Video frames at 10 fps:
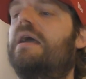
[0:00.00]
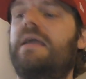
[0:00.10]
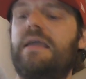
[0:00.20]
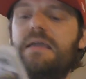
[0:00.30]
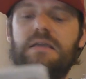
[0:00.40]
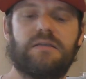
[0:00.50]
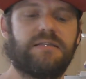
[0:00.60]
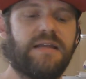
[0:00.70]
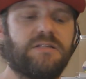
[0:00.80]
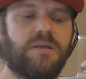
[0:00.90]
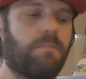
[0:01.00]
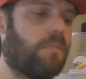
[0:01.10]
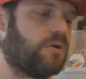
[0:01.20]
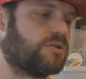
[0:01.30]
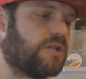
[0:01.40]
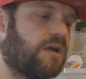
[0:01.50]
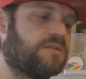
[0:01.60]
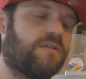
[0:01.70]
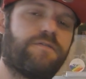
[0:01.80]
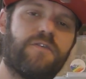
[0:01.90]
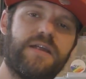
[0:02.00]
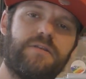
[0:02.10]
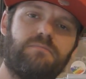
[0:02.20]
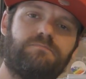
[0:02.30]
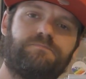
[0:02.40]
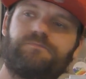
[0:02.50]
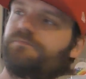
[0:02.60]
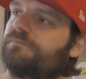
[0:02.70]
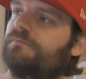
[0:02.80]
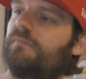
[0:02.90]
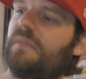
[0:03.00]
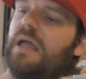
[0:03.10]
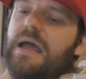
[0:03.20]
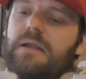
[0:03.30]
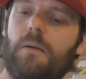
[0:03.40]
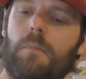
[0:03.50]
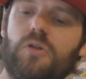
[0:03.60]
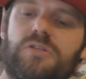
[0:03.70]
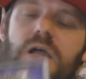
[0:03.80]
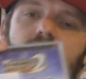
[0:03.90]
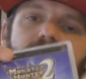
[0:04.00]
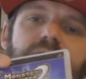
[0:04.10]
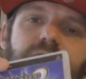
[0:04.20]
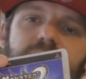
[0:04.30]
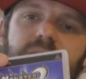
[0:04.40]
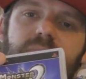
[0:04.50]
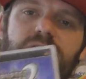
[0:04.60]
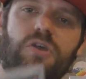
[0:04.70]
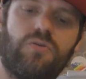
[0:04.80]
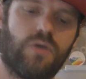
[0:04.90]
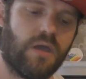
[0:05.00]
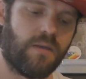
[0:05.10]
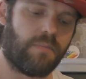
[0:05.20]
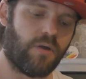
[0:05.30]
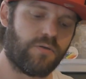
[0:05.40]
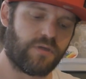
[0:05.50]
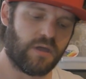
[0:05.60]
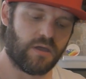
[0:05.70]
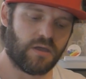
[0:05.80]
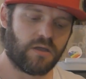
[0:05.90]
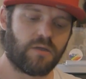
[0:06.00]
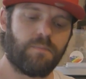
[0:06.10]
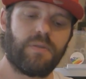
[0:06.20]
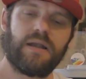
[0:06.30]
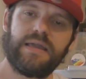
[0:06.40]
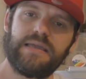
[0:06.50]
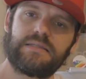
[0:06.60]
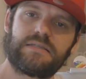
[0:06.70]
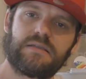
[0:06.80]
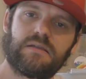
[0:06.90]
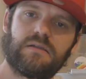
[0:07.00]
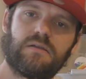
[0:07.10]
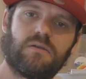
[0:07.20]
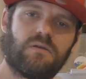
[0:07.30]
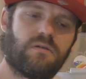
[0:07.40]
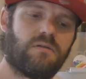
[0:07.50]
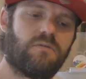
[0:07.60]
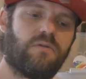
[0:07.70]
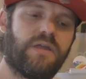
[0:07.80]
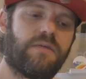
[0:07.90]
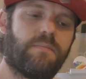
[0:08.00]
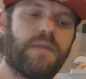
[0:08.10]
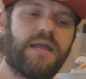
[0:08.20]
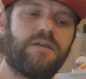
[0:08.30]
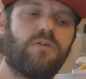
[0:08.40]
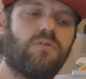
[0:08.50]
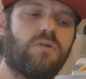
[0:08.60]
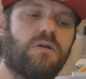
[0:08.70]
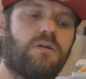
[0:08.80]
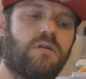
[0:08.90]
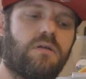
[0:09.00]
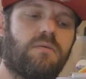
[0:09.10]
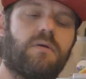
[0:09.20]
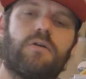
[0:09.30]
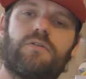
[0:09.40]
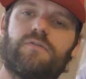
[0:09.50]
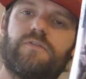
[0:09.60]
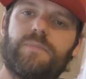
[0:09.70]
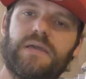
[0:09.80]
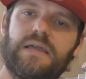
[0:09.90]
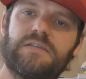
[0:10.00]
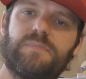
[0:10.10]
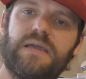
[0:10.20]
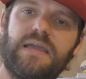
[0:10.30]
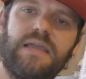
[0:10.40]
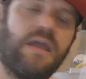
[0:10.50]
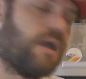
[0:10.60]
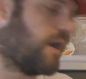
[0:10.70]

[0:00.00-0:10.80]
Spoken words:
He sent Monster Hunter Freedom and Monster Hunter Freedom 2, both complete with manual, both for PSP.